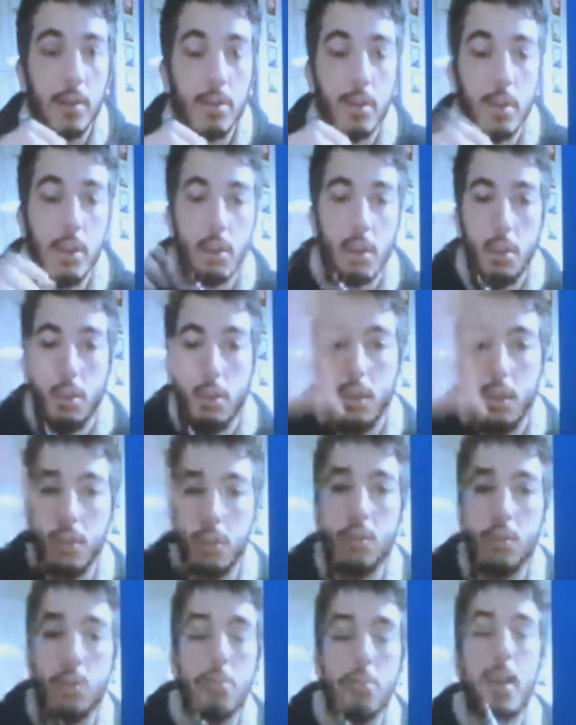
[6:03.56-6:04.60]

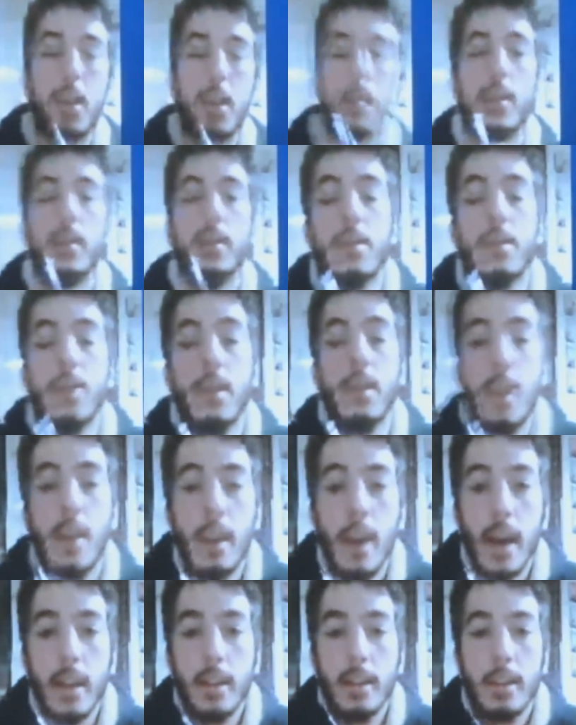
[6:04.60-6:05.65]
and all the Balkans.
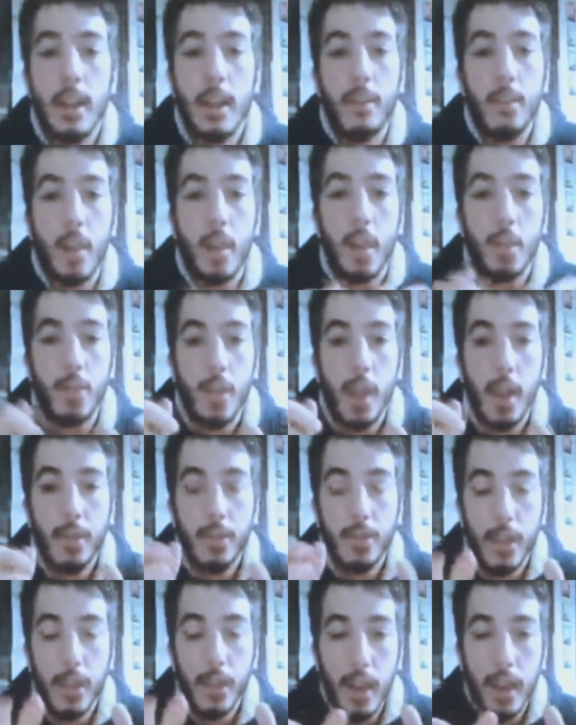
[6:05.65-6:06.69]

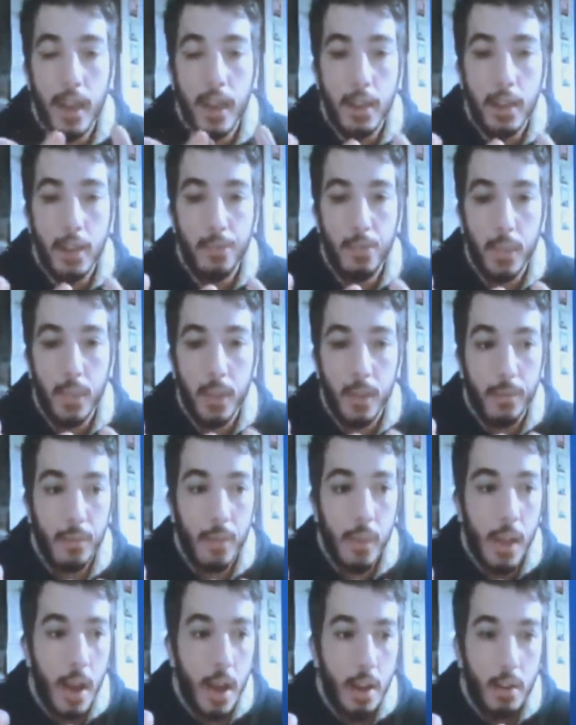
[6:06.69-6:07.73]
And they
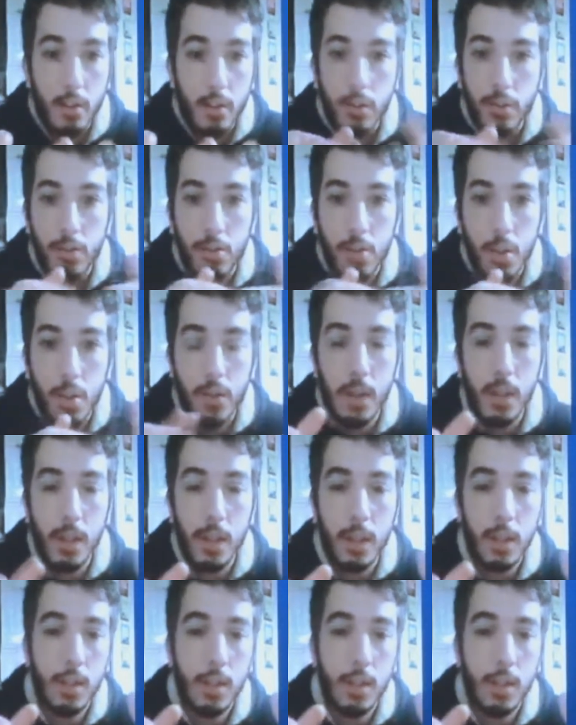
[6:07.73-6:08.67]
are traveling